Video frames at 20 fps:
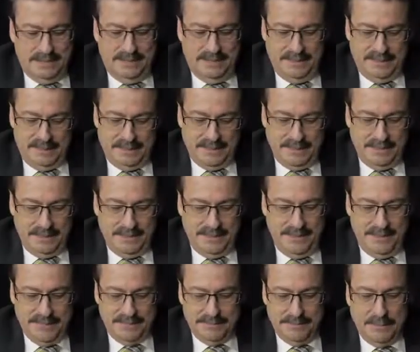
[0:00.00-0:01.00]
This
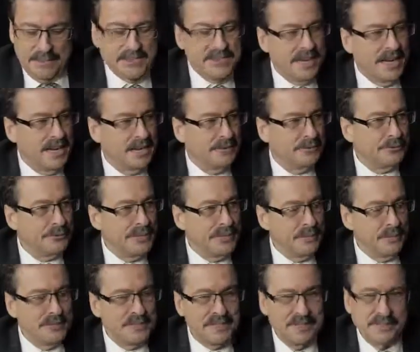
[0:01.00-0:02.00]
has much higher
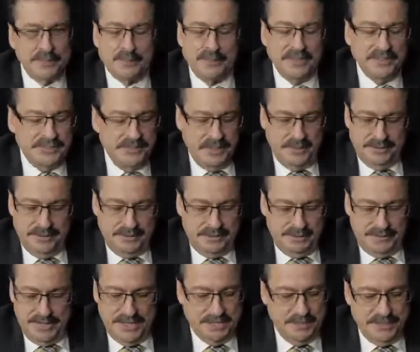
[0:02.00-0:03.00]
frequencies, will not
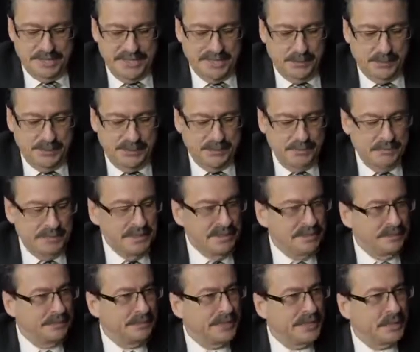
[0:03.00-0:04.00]
resonate with the
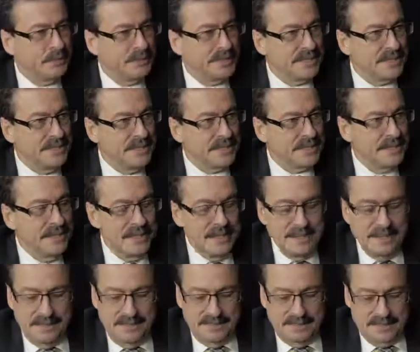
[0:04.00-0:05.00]
building frequencies,
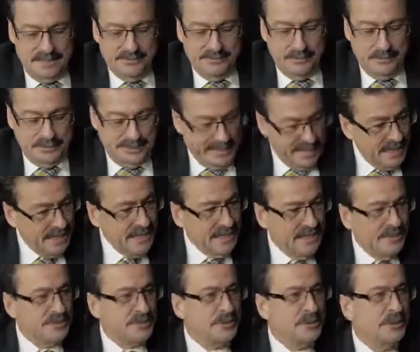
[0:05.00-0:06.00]
and therefore again
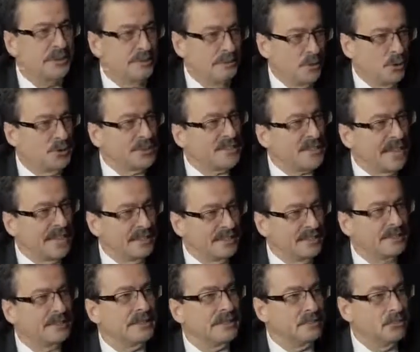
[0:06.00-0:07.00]
gives you a more
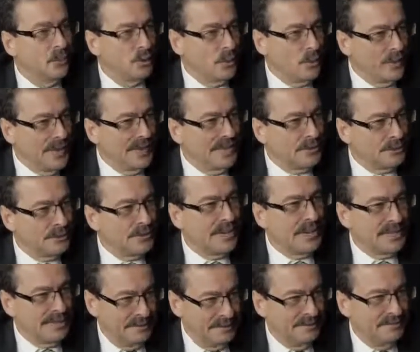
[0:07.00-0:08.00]
silent, more quiet
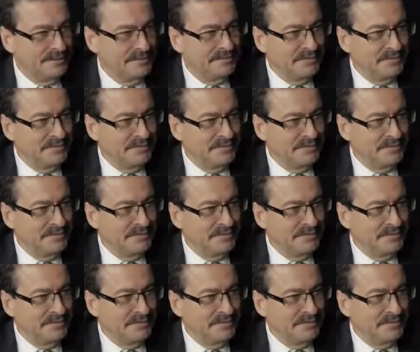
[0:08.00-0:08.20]
ride.